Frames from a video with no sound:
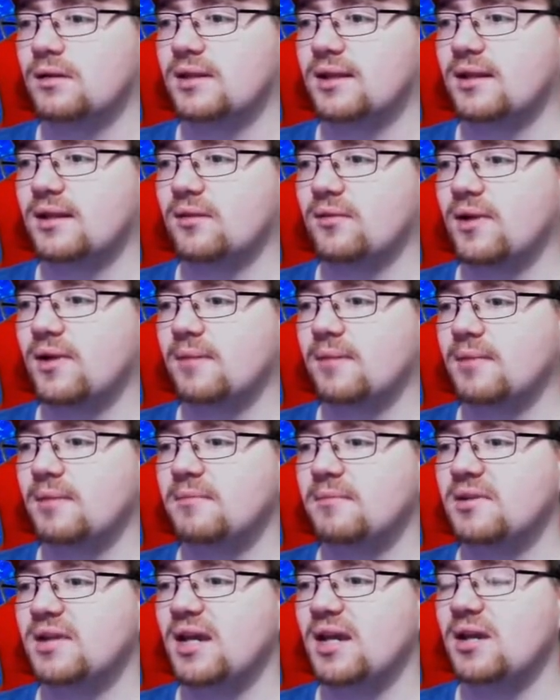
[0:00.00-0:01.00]
Ah, crap. I
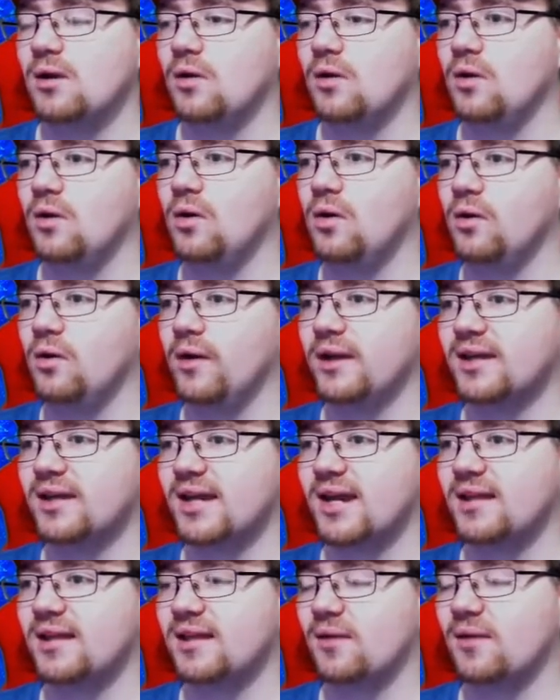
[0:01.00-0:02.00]
mean, they... Oh,
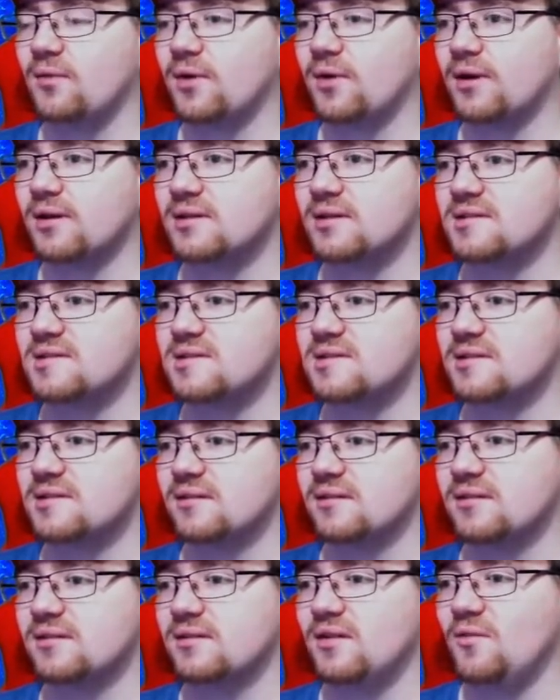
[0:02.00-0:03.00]
okay, that works.
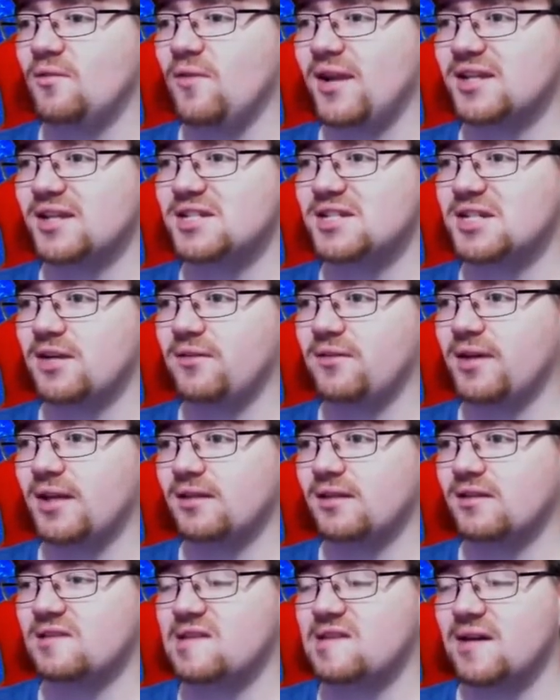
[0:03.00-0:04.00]
The red shell
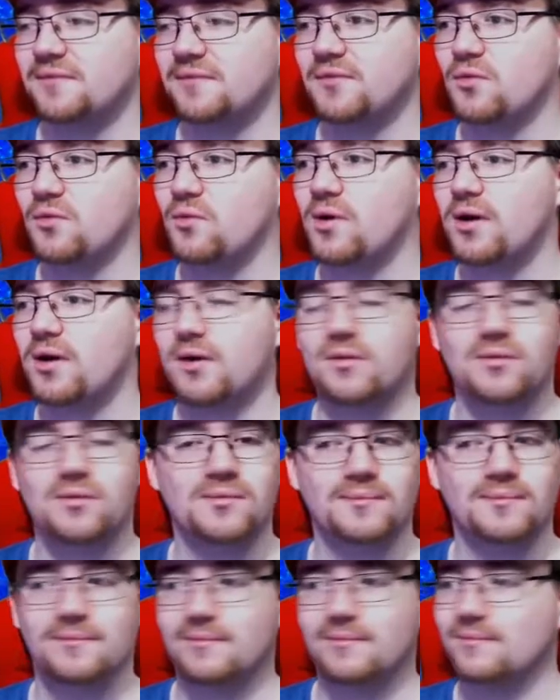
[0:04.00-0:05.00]
hit the side of the
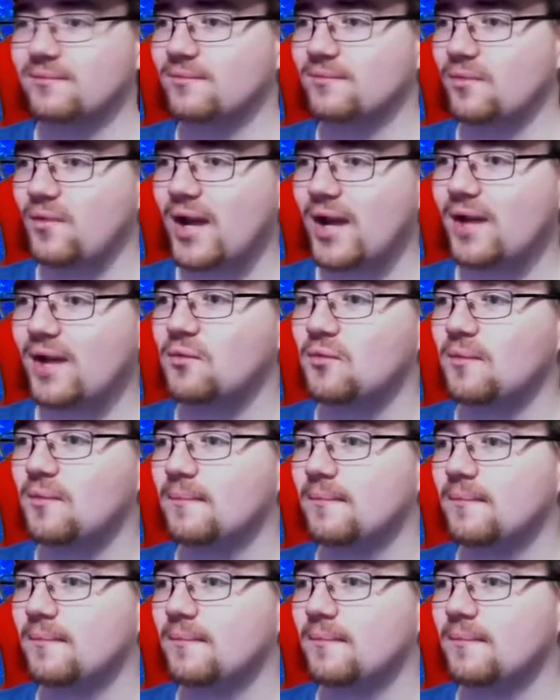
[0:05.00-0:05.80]
wall. Wow.